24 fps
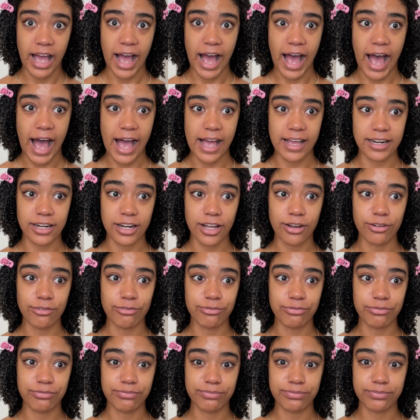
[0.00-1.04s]
I
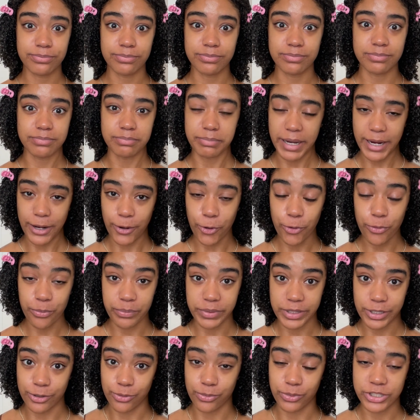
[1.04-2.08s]
love my
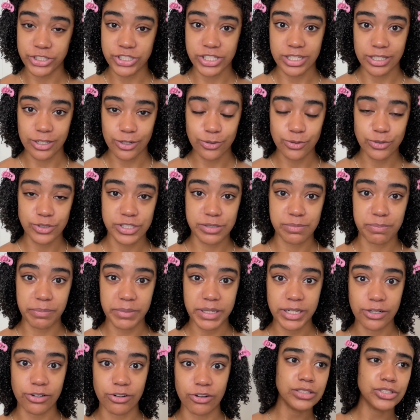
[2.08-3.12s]
oatmeal, which includes
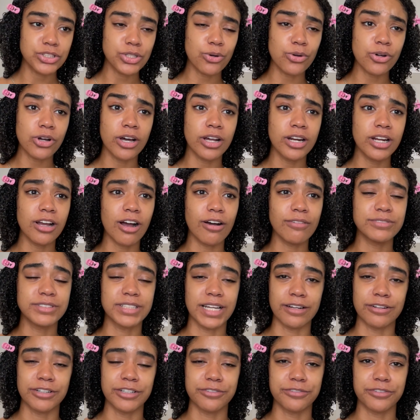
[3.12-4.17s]
milk. So cutting off
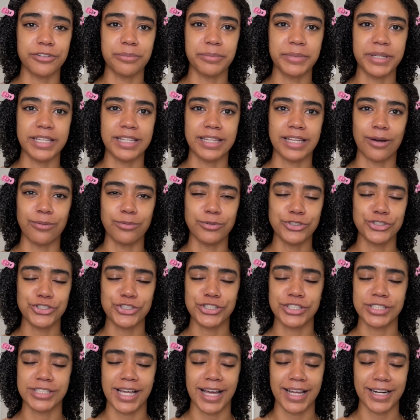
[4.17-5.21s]
dairy for me, that was
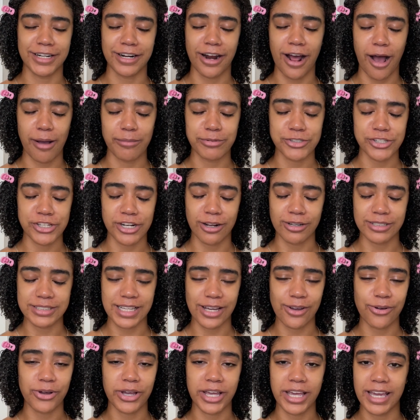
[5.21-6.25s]
just not an option. I was like,
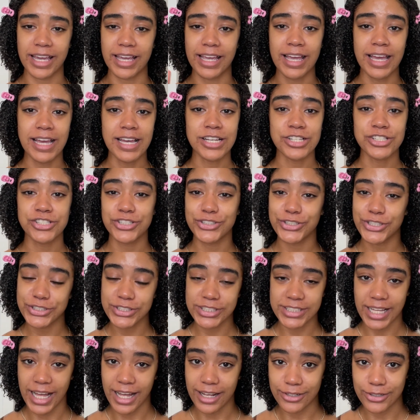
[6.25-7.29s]
okay, she does
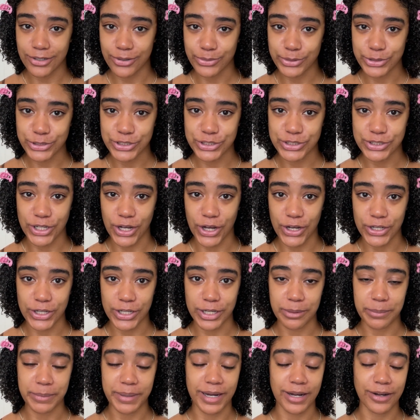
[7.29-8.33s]
not know what she's talking
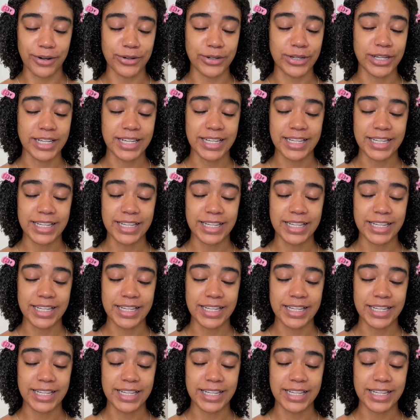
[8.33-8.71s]
about,